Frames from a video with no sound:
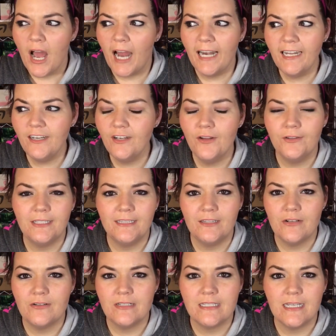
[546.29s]
I didn't know that
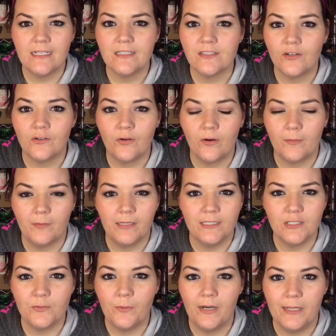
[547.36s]
those things are normally
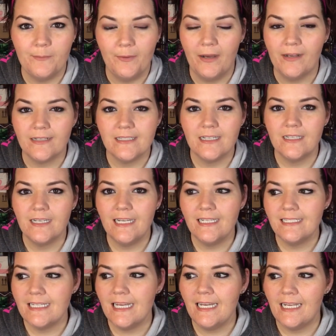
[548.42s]
$20. He
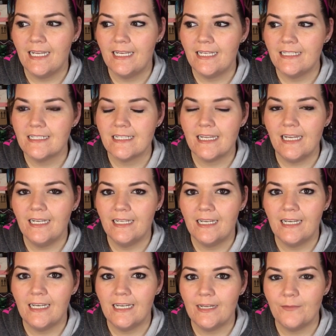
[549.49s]
did it. He scanned
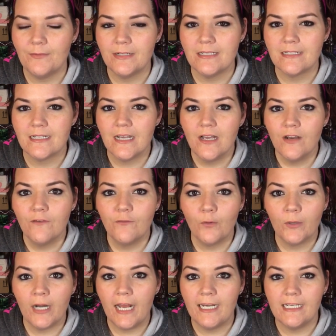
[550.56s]
it and it was
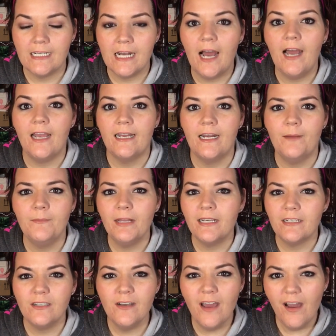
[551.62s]
$4.99. I'm
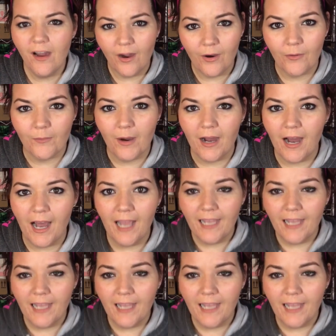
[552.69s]
like, no,